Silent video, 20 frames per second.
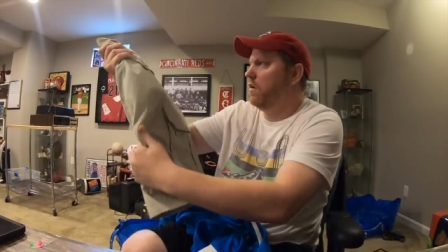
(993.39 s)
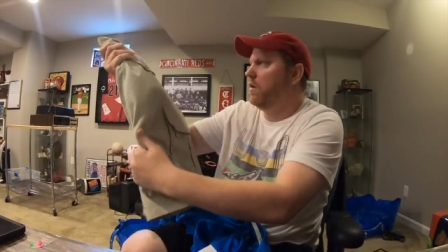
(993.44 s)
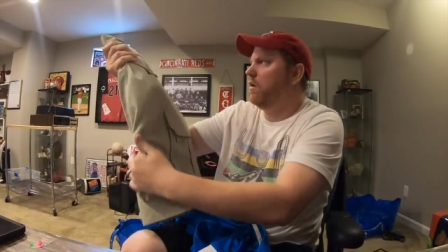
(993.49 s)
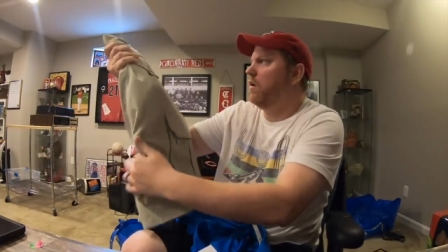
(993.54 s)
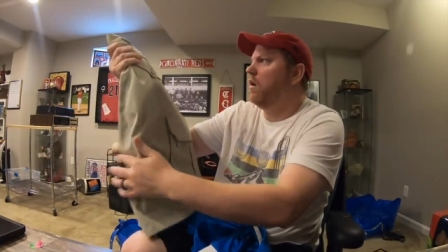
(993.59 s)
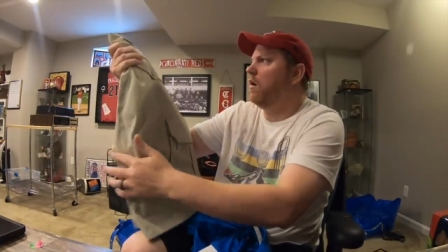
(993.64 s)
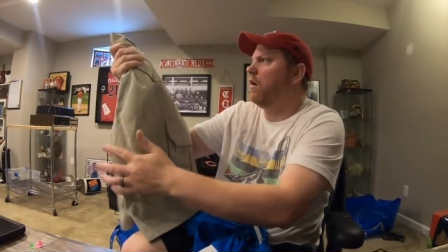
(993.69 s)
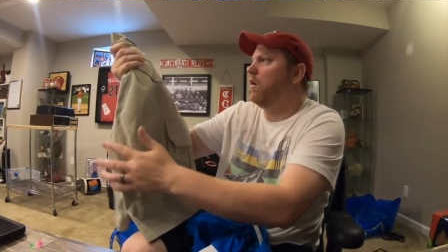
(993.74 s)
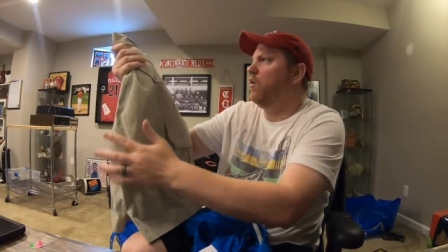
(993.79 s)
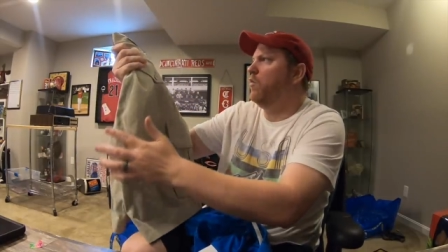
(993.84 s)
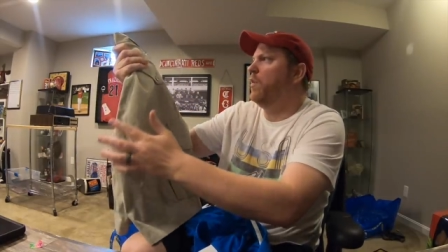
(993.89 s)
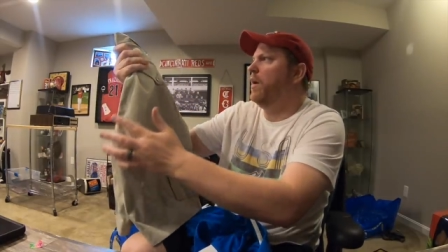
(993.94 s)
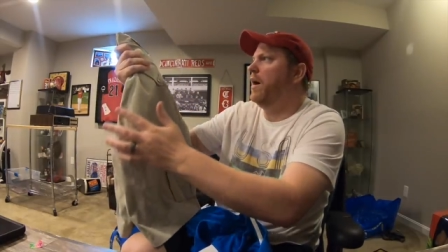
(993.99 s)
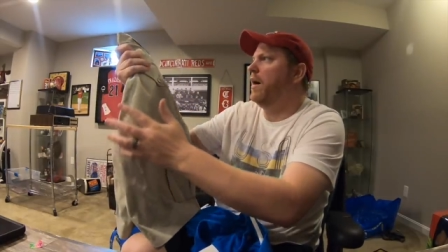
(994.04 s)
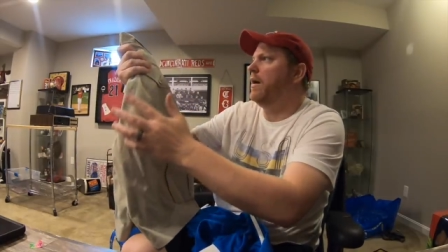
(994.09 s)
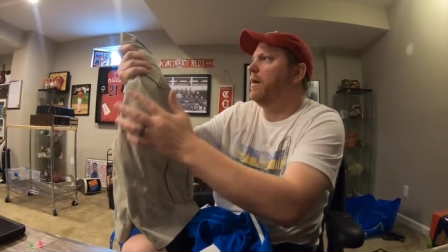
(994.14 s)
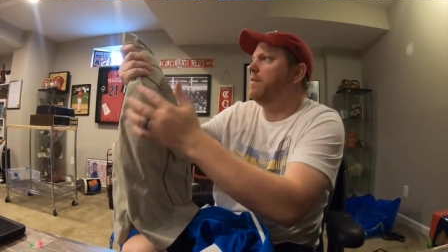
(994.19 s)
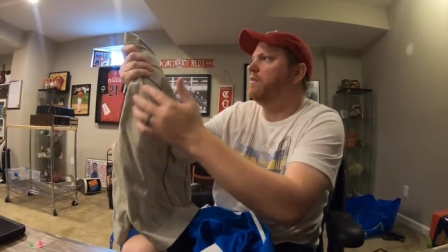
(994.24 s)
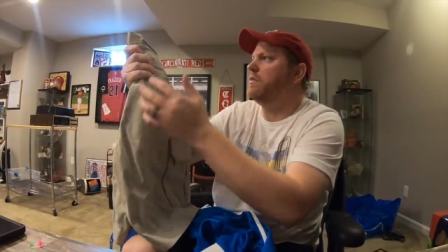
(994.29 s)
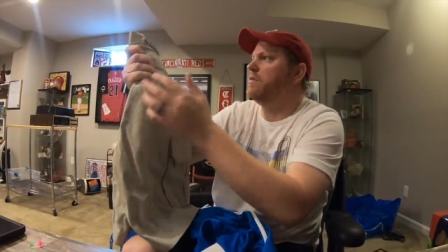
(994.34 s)
cargo
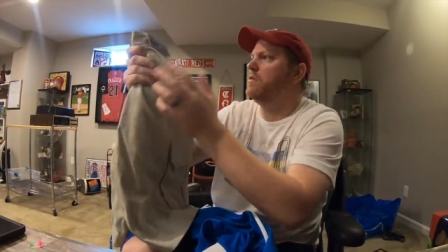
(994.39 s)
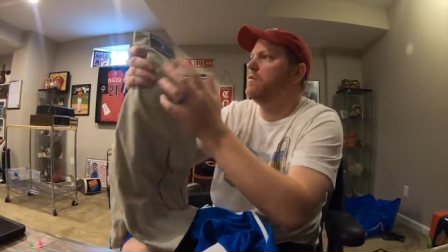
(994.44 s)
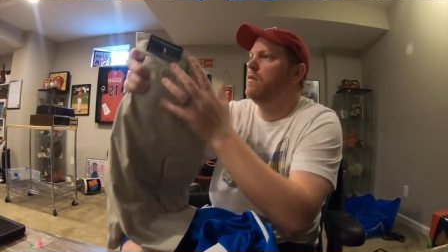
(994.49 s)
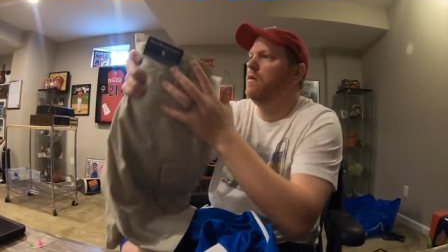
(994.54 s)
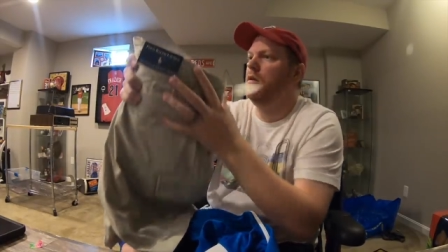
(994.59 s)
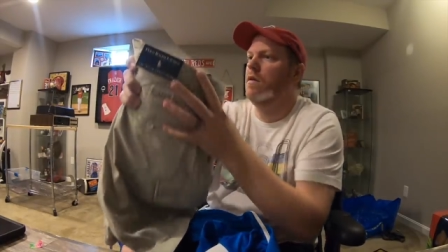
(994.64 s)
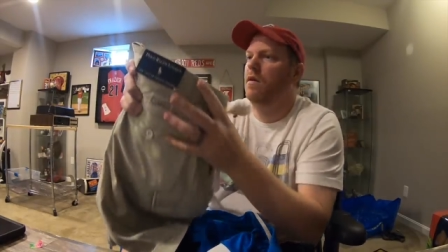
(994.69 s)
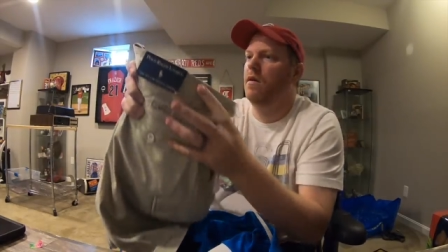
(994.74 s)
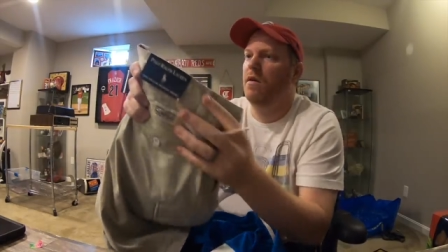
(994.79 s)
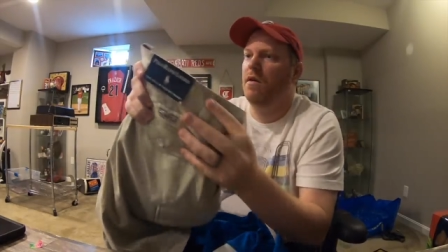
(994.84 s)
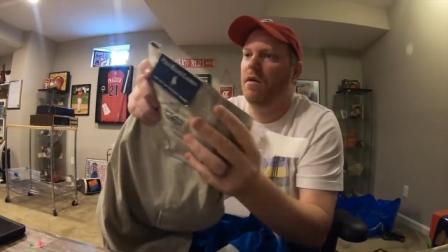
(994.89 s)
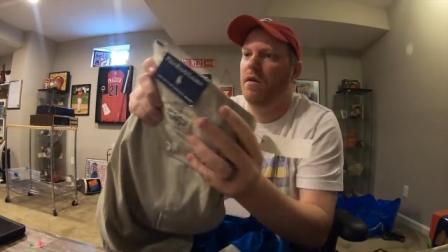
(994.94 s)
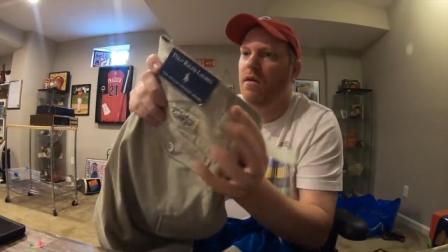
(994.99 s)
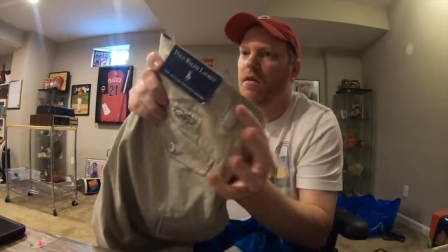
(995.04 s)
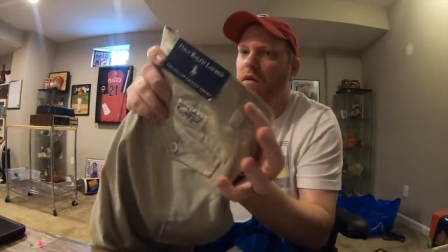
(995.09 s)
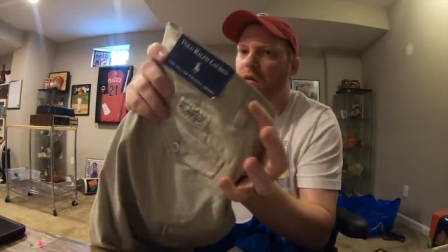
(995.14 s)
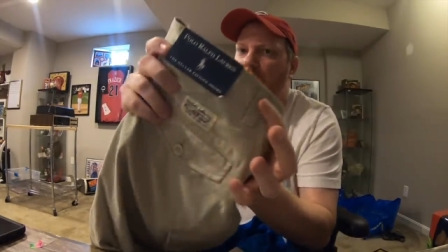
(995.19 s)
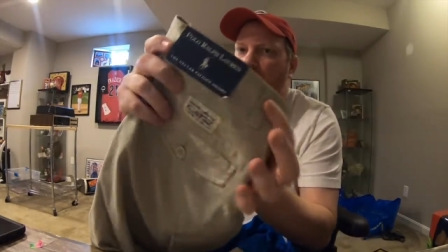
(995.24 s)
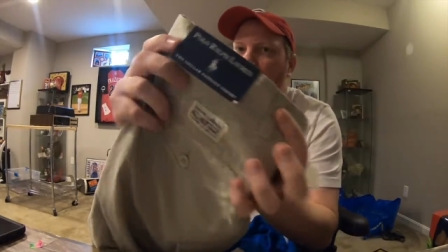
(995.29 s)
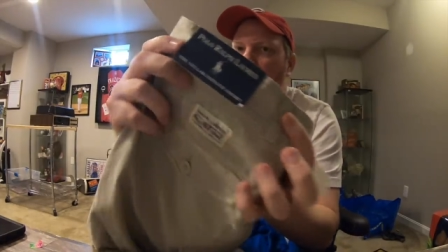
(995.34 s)
pockets
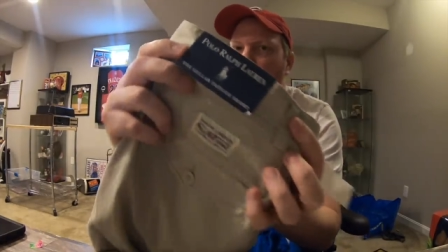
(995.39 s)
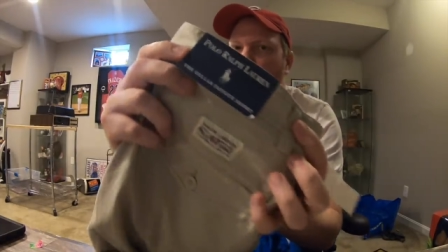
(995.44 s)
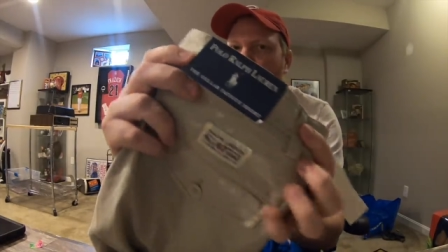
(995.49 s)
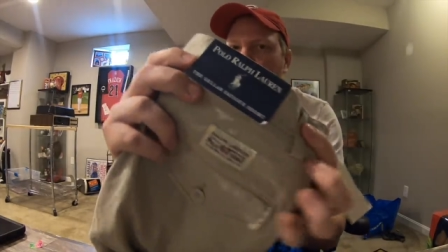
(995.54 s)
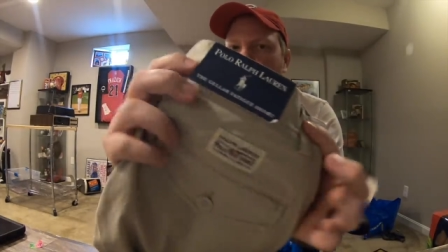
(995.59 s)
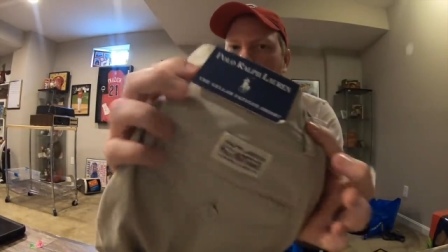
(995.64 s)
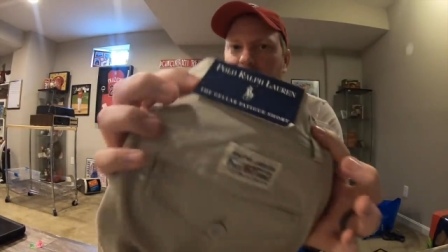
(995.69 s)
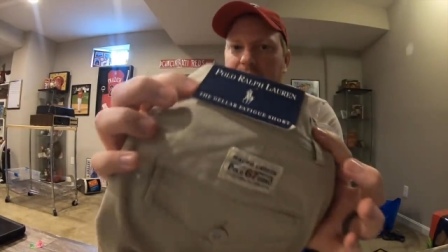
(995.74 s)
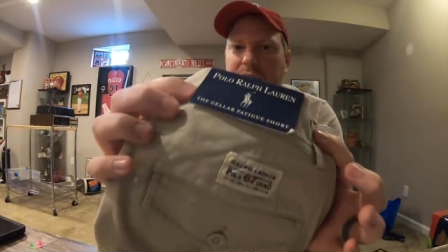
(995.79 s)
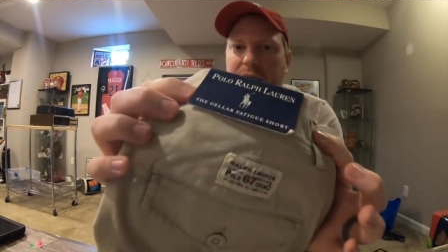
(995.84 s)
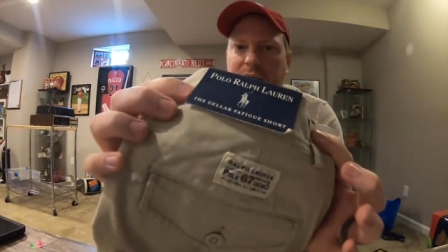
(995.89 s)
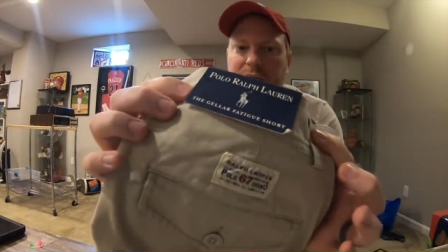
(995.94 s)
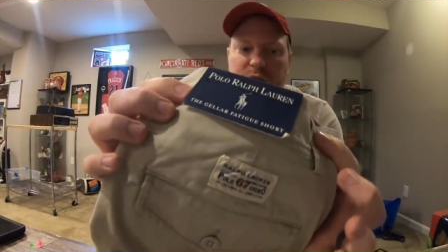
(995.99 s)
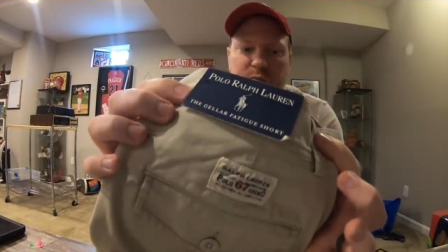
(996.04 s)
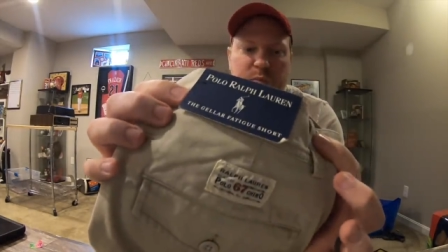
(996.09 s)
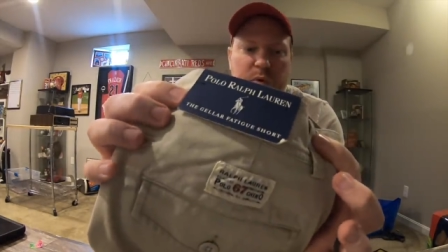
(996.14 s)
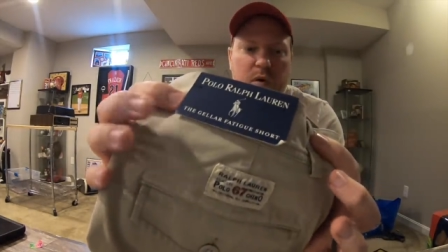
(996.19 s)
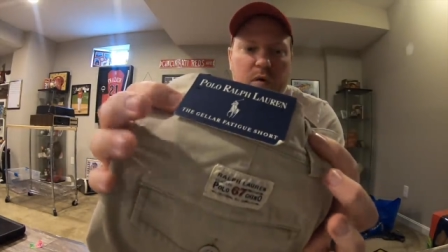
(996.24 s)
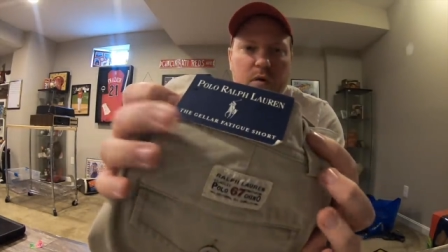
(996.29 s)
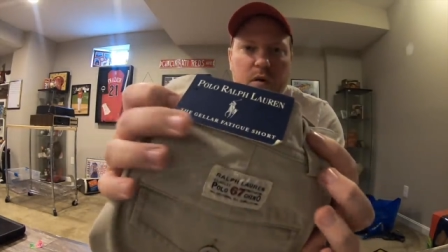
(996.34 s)
with the tags
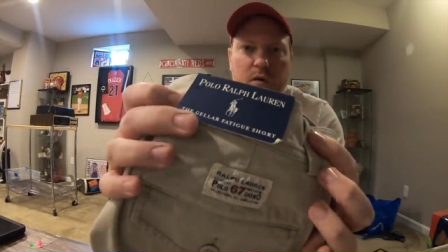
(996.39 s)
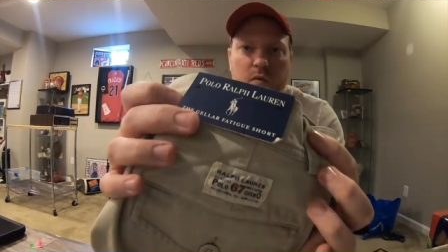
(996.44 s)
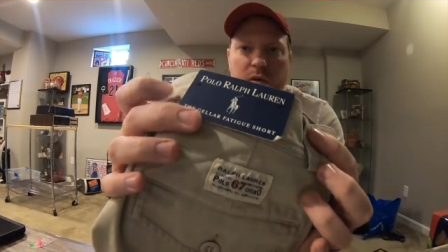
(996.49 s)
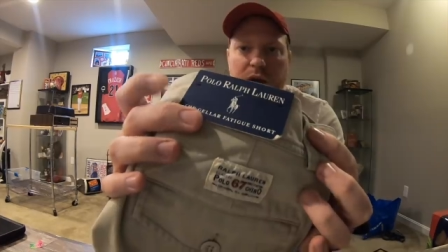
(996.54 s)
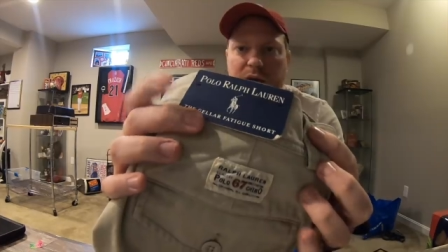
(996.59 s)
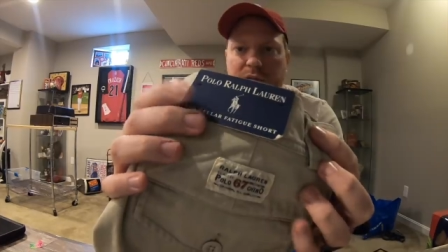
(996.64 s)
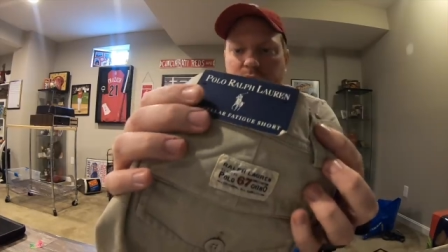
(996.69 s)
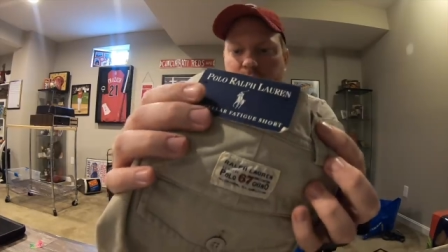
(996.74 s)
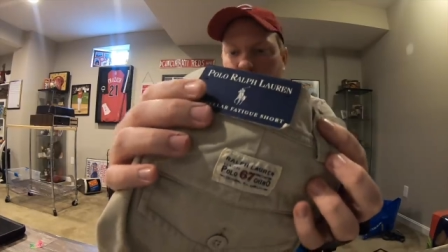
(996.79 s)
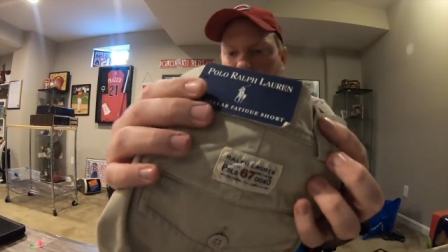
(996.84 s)
Polo Ralph